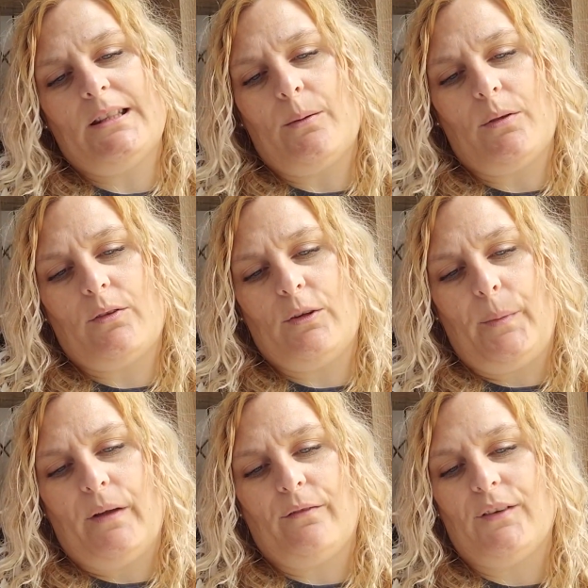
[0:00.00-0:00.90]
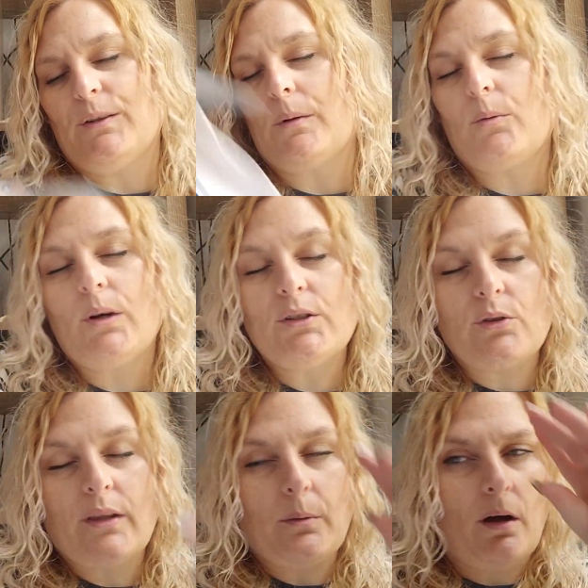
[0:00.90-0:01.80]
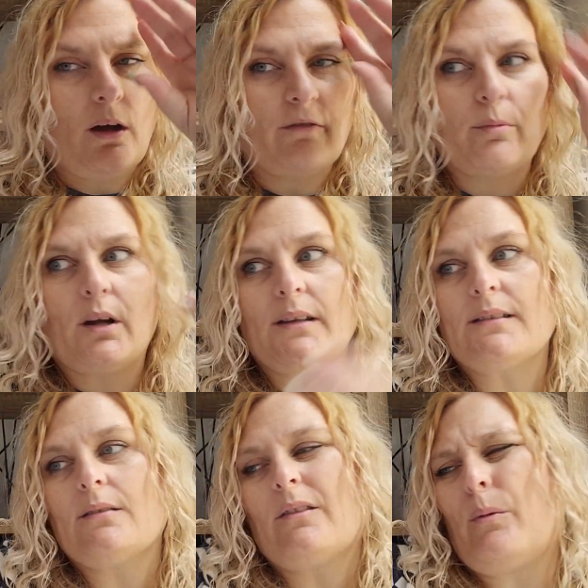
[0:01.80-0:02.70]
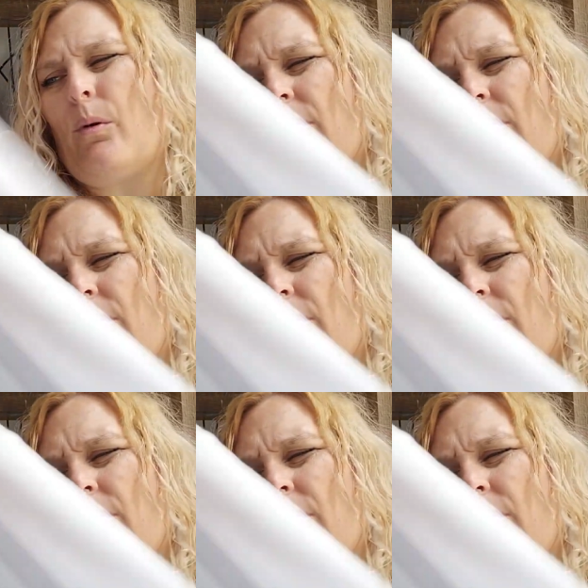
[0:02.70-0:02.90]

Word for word: they were £3.50, but I'm quite sure they were half price. They were